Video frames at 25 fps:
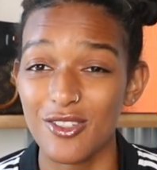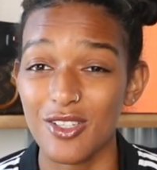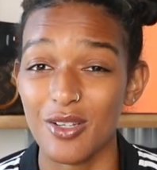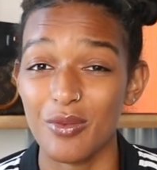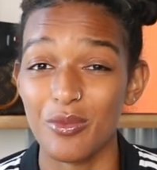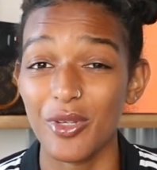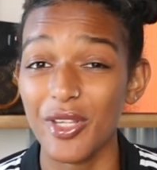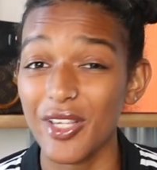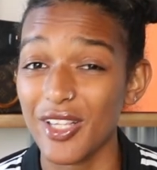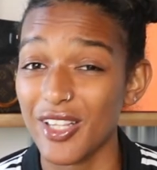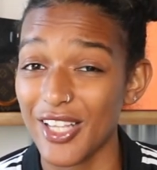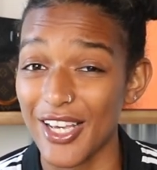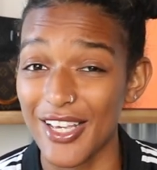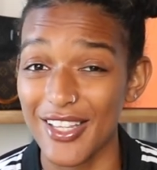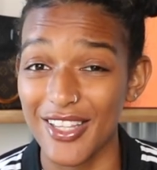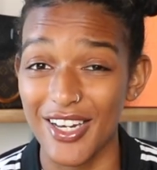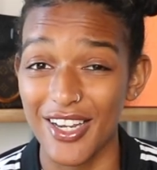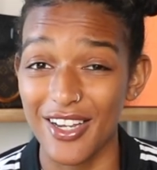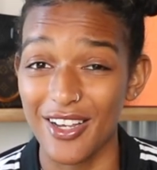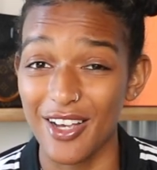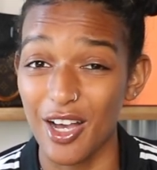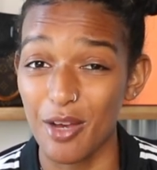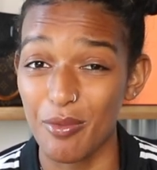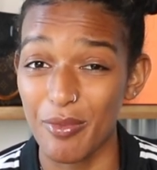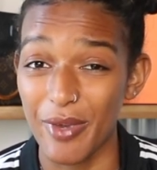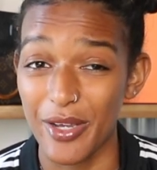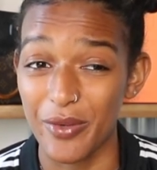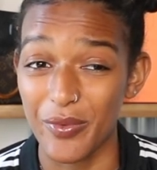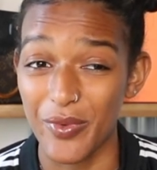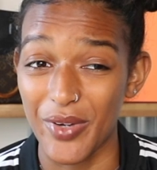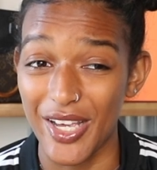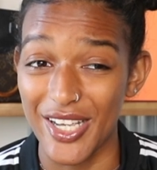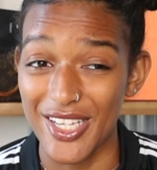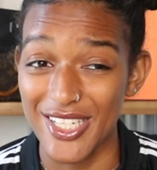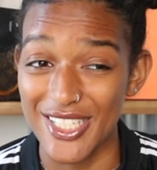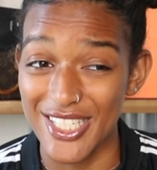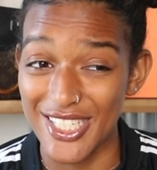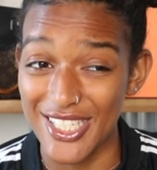So I'm really glad that I got mine when
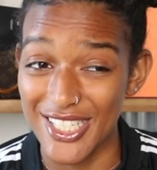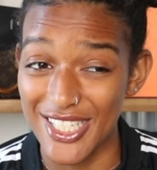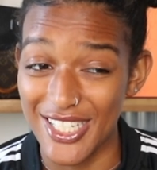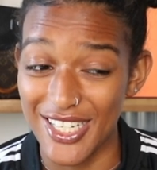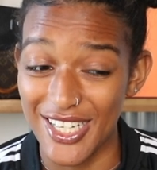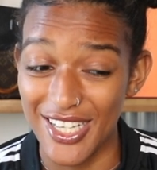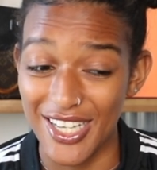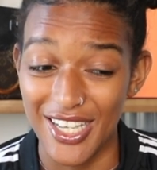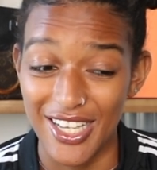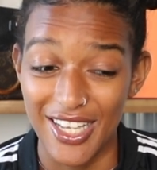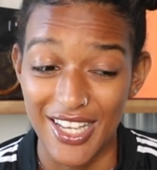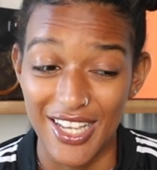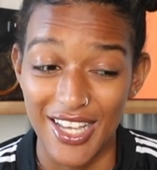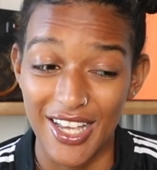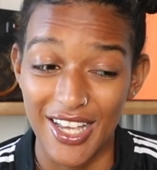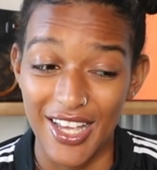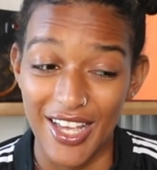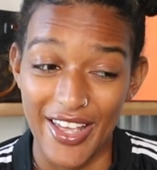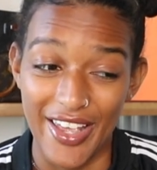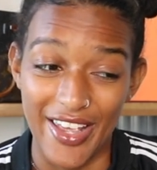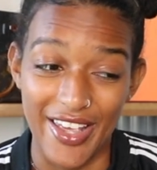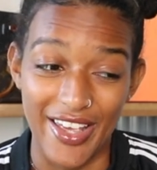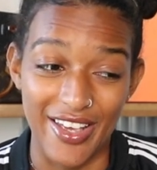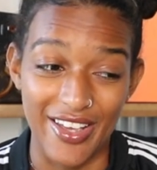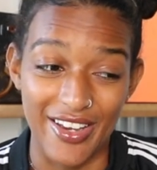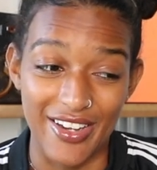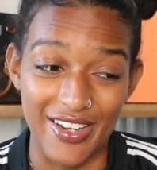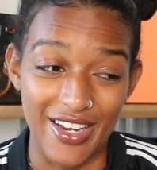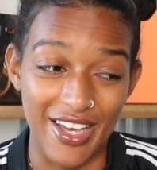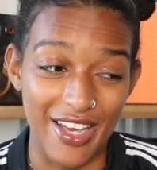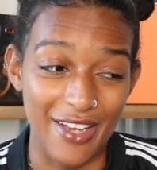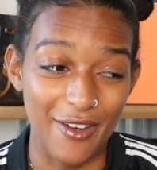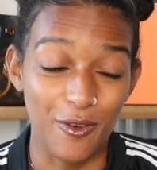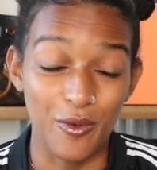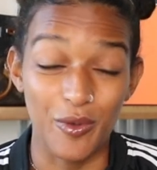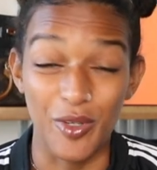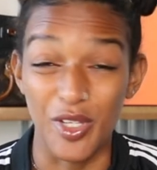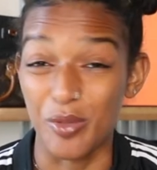I did, and I
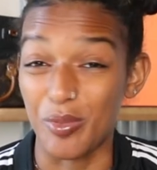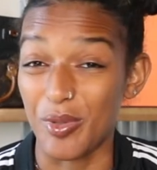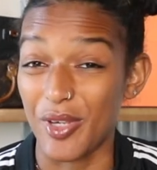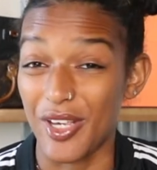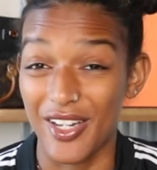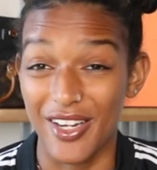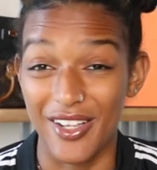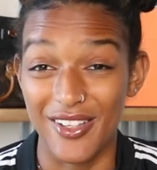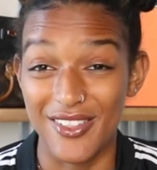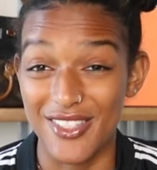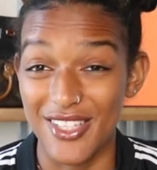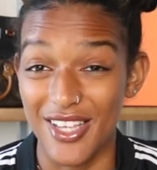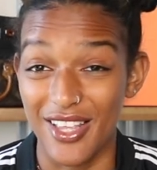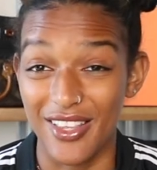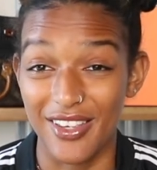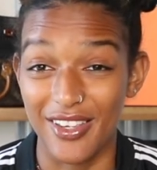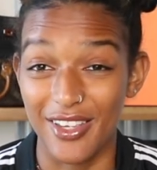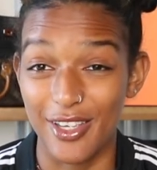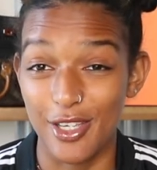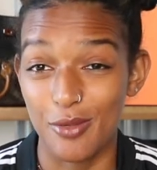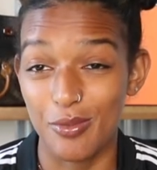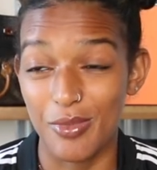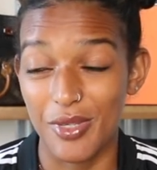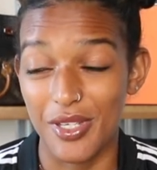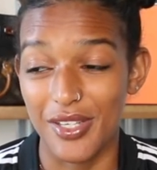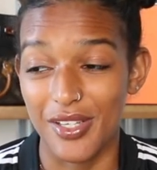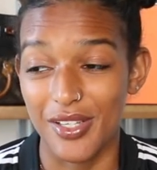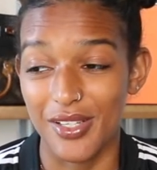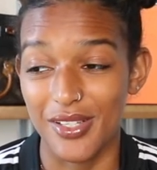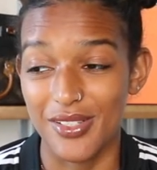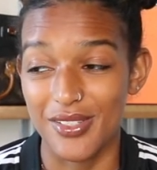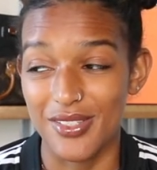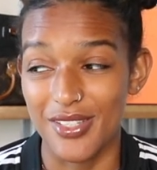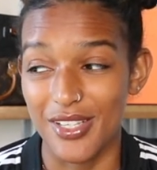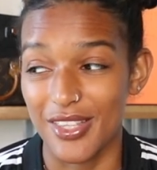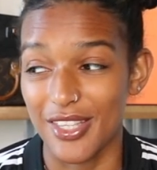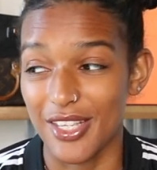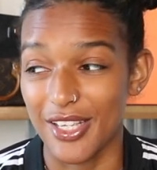don't really plan on selling it
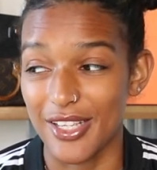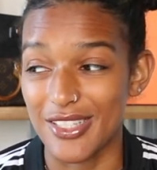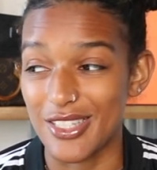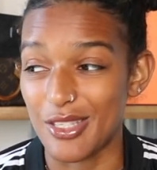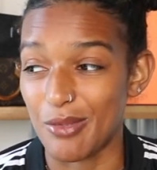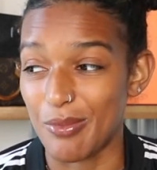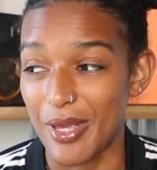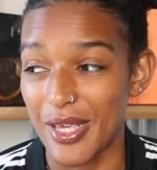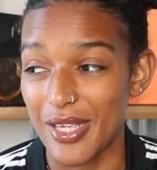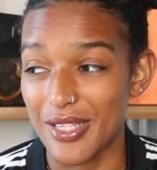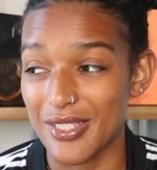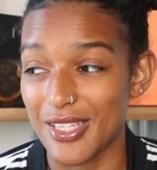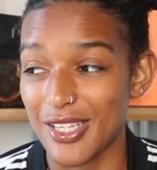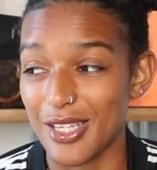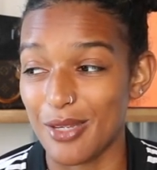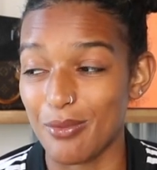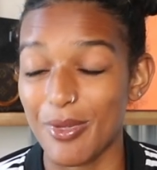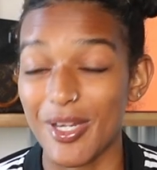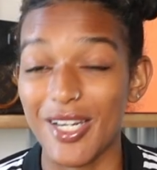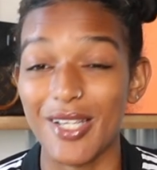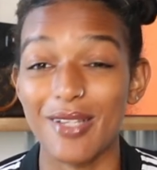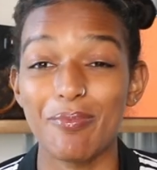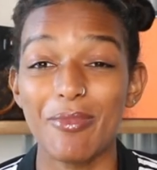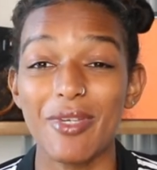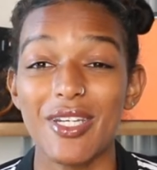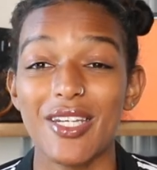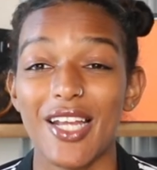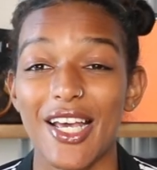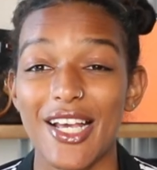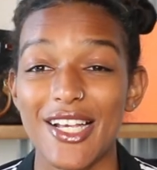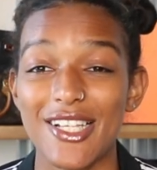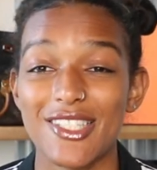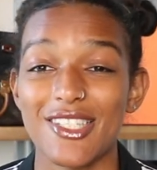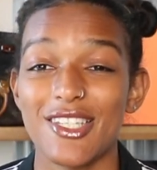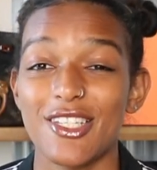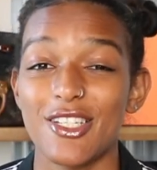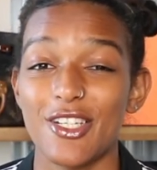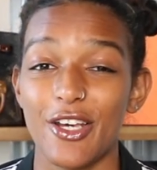because I think it's amazing. But it'd be
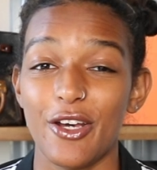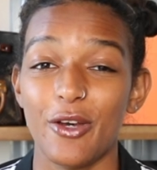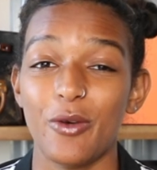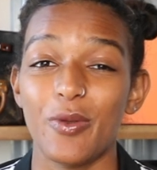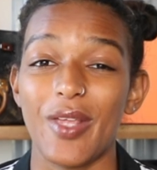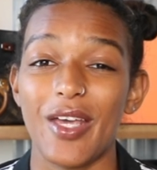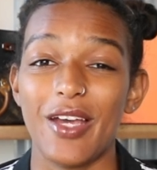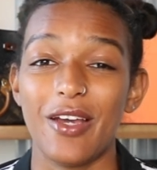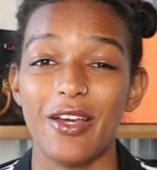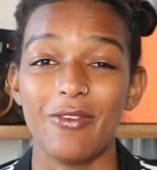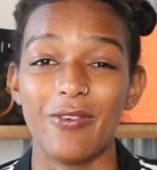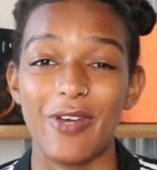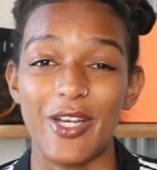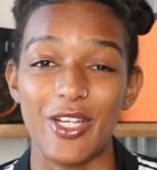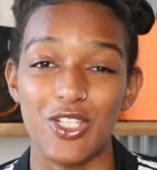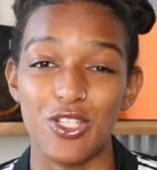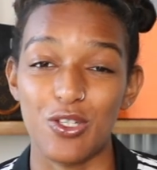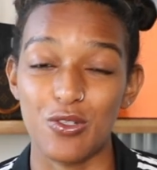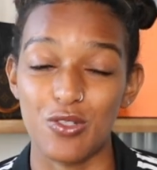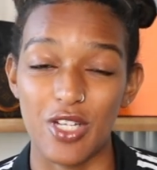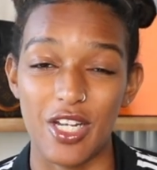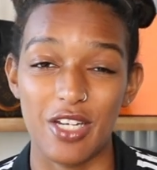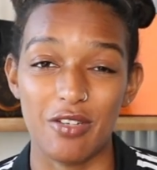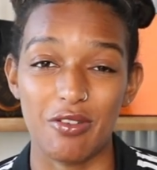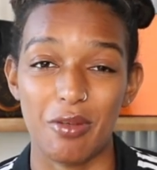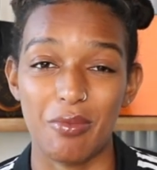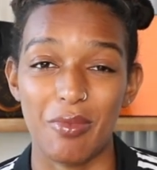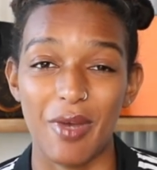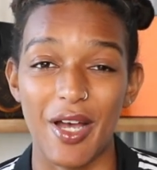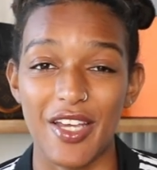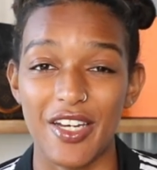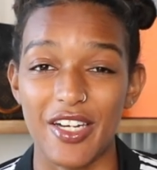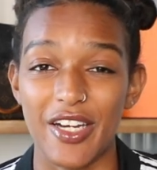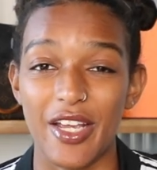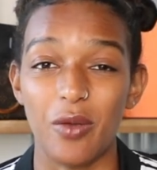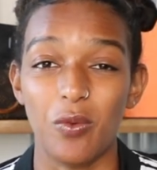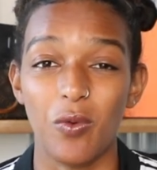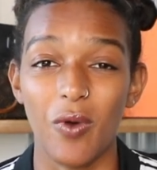nice to know that if I do change my
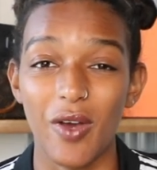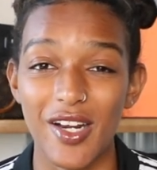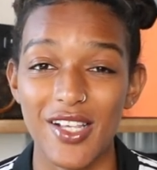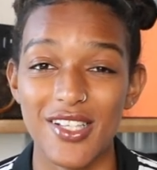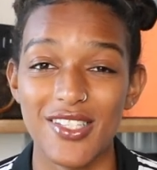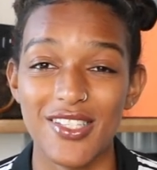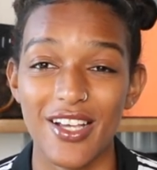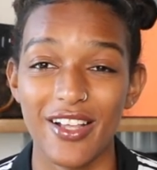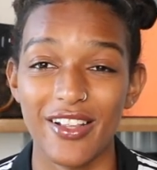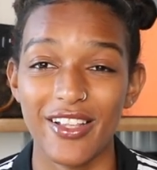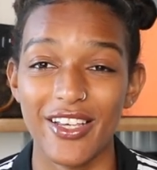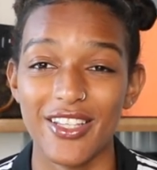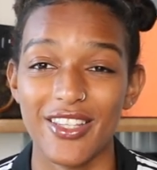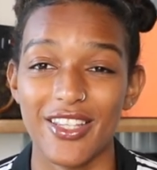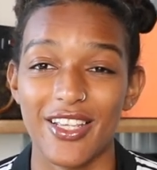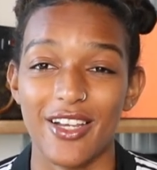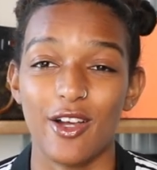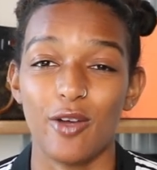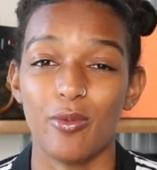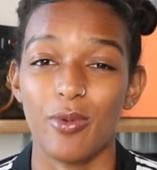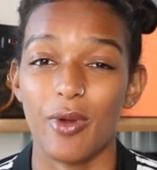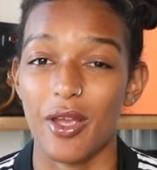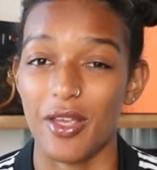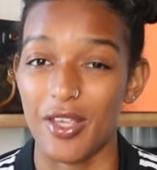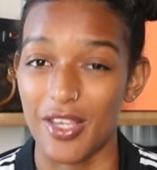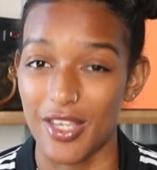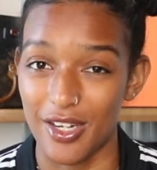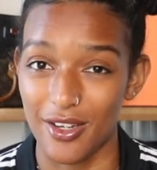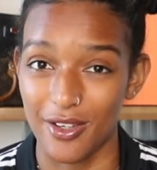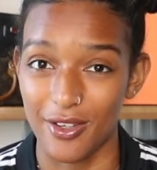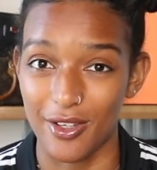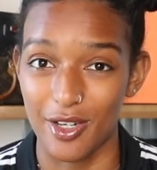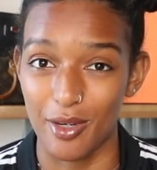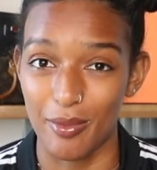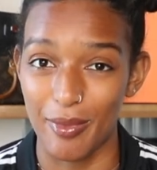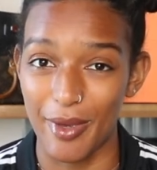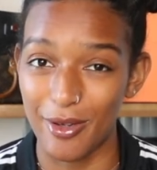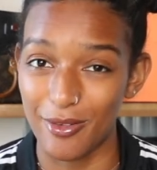mind and I want to sell it, that I'll probably get a
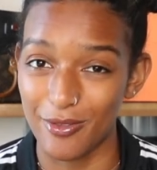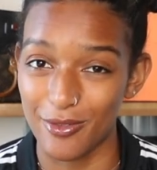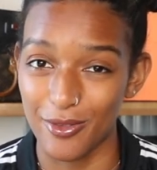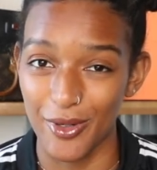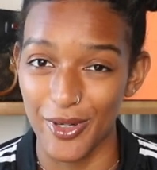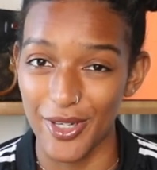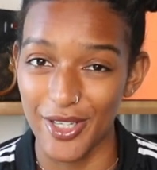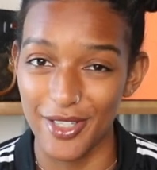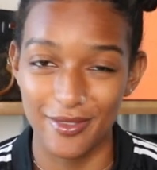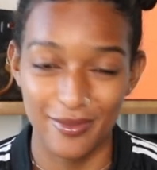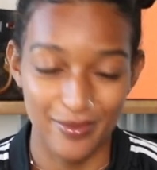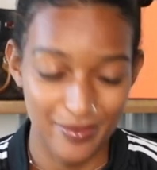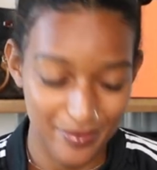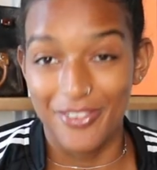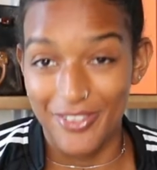good amount for it.